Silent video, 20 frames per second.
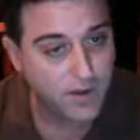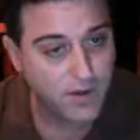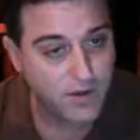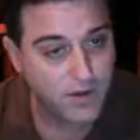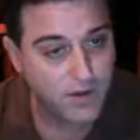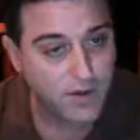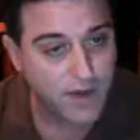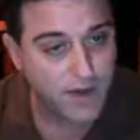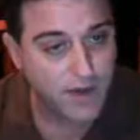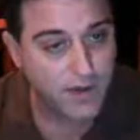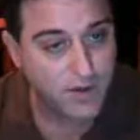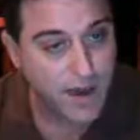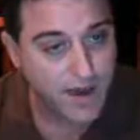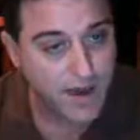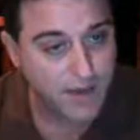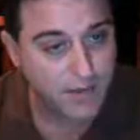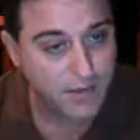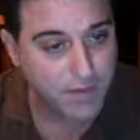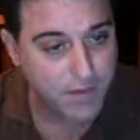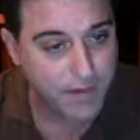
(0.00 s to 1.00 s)
You get the
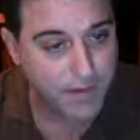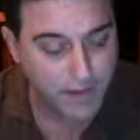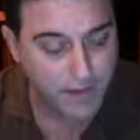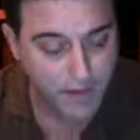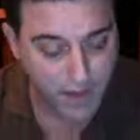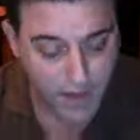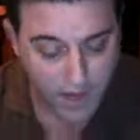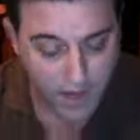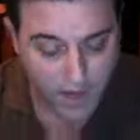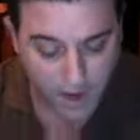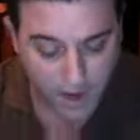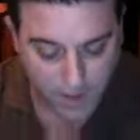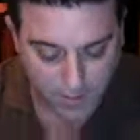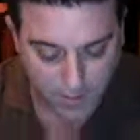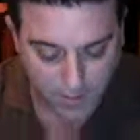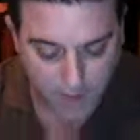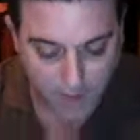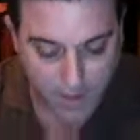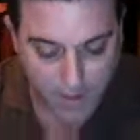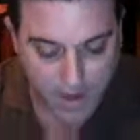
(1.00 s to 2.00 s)
BathMate.
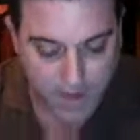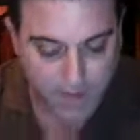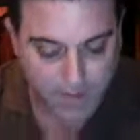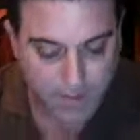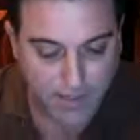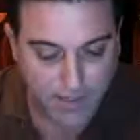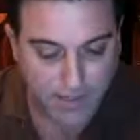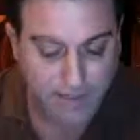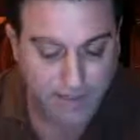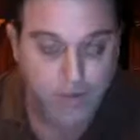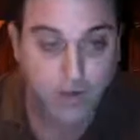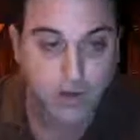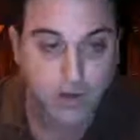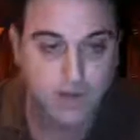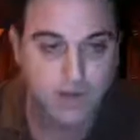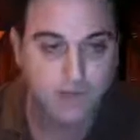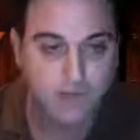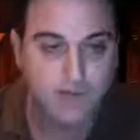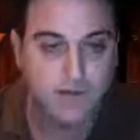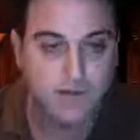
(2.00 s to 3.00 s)
The BathMate's
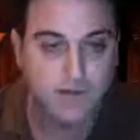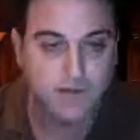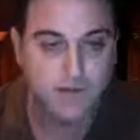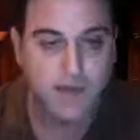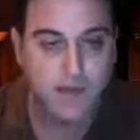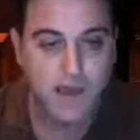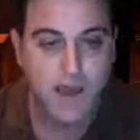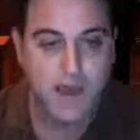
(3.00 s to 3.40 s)
inclusive.